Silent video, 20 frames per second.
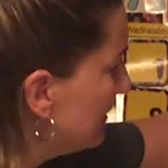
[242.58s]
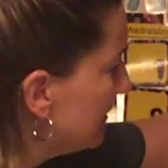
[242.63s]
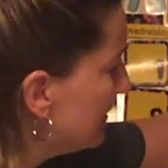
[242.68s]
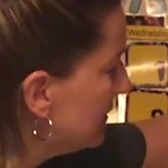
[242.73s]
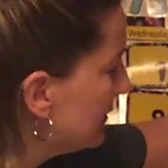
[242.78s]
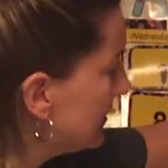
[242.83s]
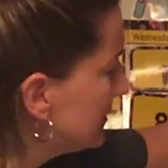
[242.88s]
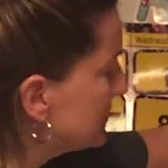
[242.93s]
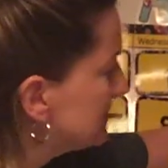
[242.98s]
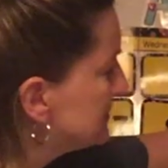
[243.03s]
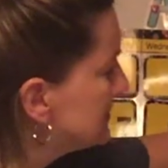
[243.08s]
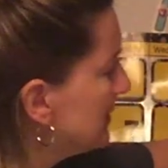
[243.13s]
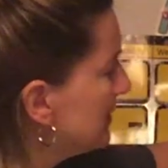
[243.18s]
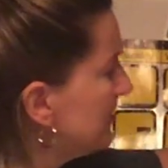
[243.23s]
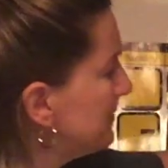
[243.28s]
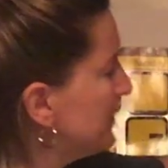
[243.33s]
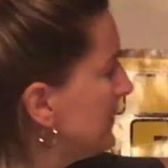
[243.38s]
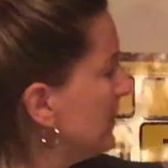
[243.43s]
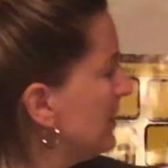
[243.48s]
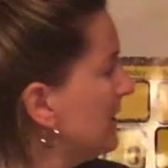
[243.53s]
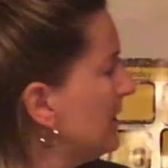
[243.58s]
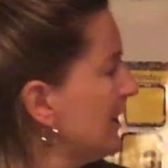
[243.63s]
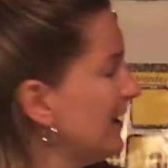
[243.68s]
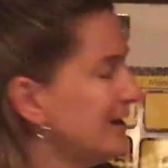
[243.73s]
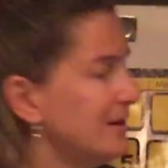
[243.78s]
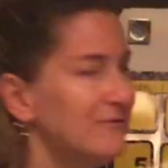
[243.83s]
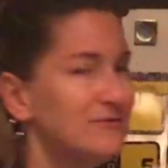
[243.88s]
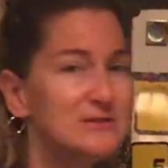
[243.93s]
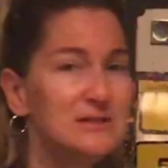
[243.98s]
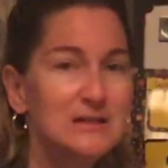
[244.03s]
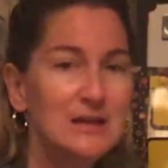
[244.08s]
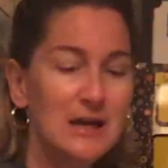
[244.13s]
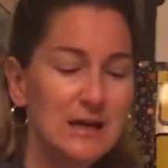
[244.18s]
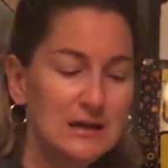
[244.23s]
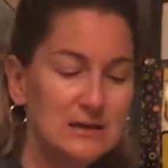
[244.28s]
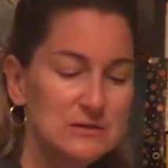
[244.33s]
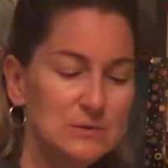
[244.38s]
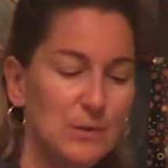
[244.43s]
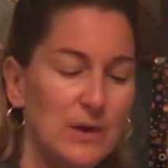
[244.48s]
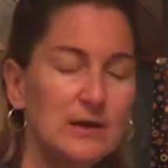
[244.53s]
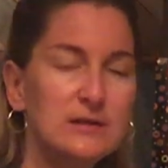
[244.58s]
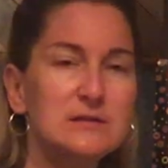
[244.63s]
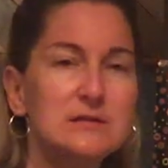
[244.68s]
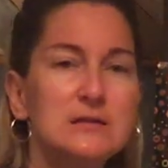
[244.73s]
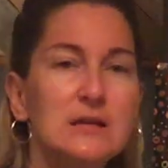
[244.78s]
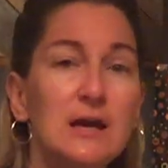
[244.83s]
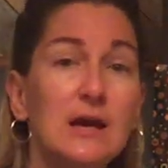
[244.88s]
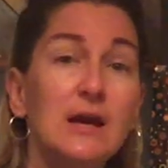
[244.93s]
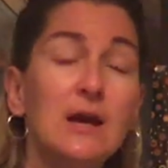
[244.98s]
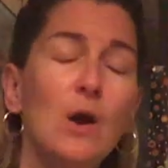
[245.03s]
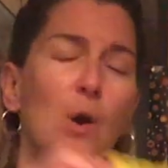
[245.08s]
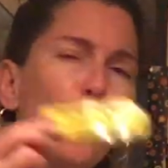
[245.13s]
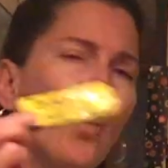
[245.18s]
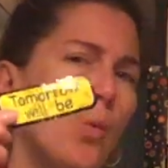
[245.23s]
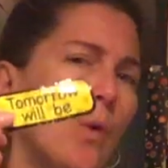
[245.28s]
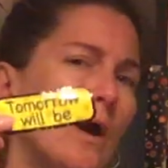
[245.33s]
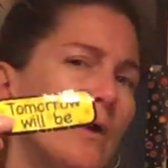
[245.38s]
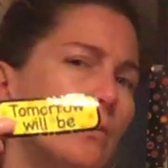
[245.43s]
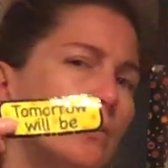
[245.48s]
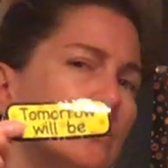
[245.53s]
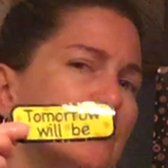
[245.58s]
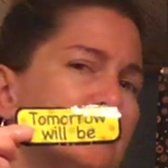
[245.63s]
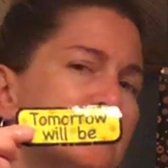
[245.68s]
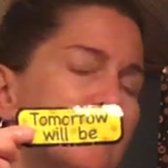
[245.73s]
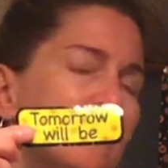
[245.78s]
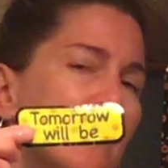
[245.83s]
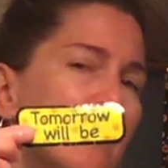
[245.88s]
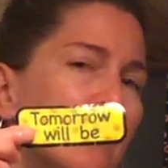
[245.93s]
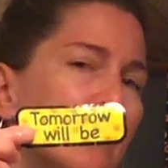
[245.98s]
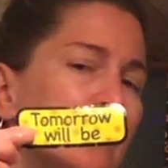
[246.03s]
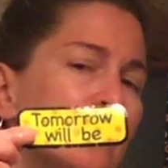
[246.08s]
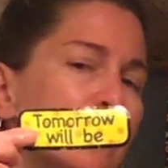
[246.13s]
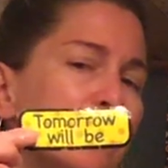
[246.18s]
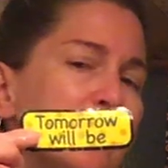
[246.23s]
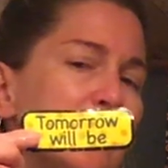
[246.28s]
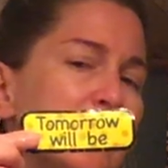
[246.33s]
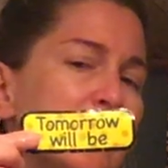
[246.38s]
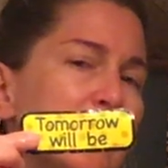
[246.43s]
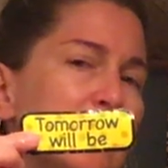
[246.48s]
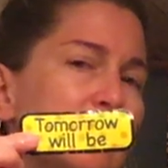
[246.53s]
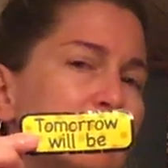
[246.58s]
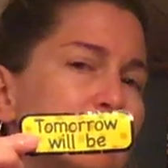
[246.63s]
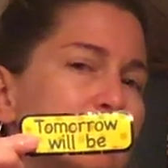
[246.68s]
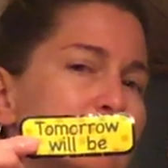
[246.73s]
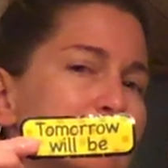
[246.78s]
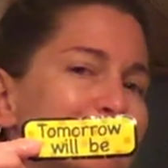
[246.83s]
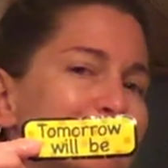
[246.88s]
Awesome. And if today is Wednesday, what will tomorrow be?